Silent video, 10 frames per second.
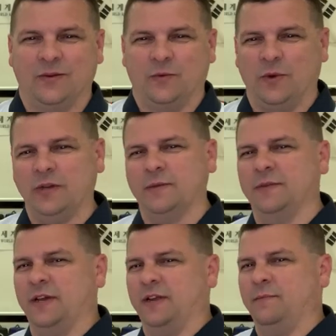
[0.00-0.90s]
Welcome
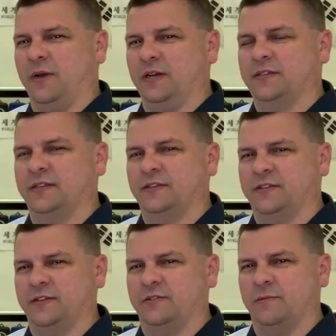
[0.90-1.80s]
to Unboxing
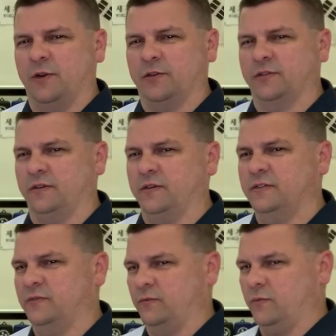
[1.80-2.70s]
Century Martial
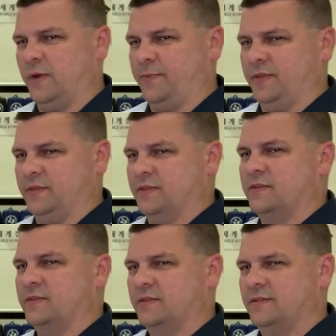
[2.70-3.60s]
Arts
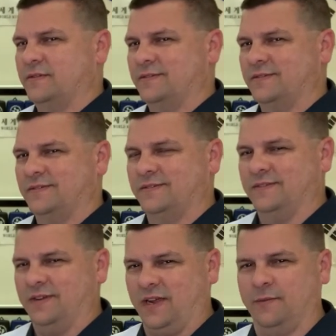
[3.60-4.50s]
Weapons.
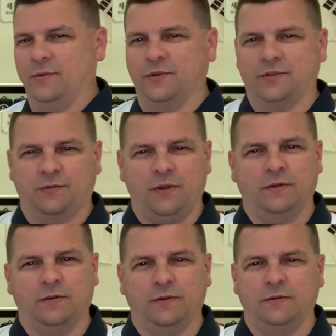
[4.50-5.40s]
I'm Chris
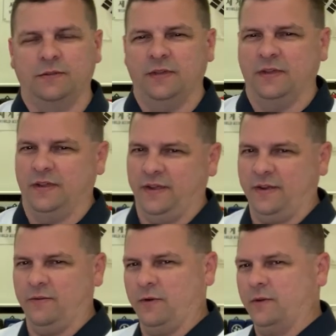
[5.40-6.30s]
Rockhold
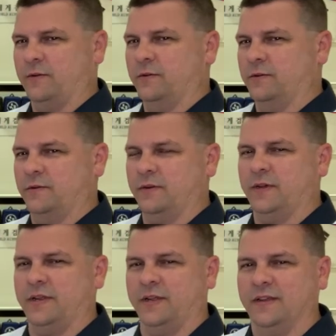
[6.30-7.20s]
at Rockhold
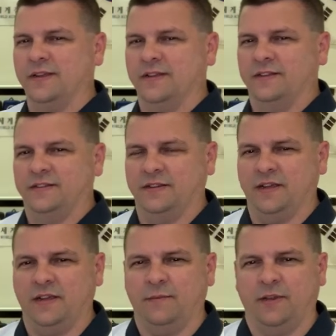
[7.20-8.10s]
Karate.
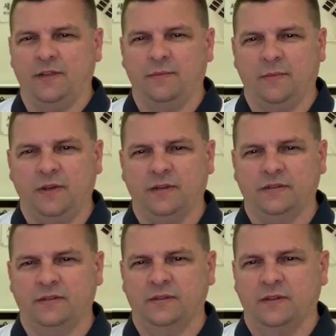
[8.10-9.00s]
Today I'm going to
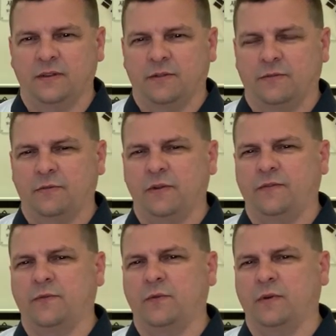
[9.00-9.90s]
unbox three or
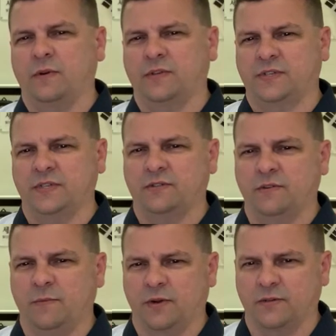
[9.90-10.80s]
four Century
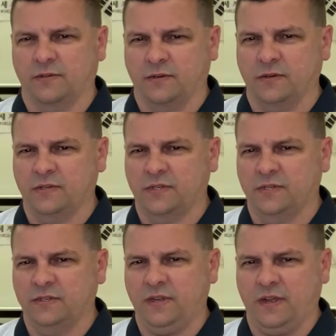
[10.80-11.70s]
Martial Arts
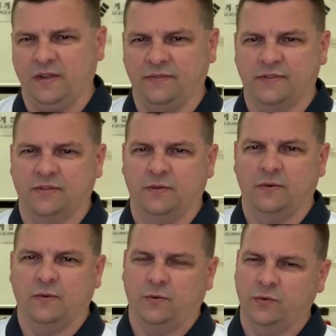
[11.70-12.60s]
staffs,
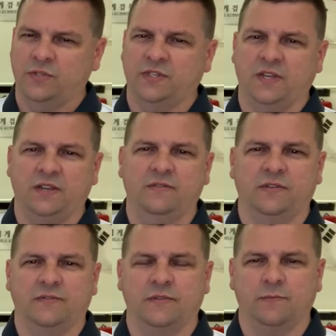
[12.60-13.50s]
or staves
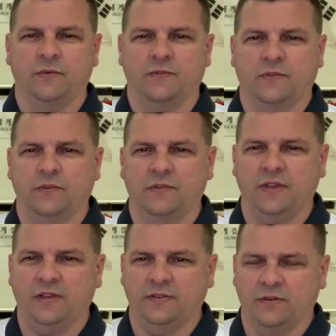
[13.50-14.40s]
if you prefer
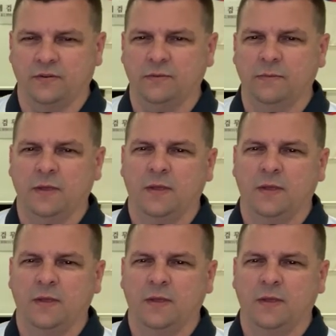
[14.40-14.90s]
that term.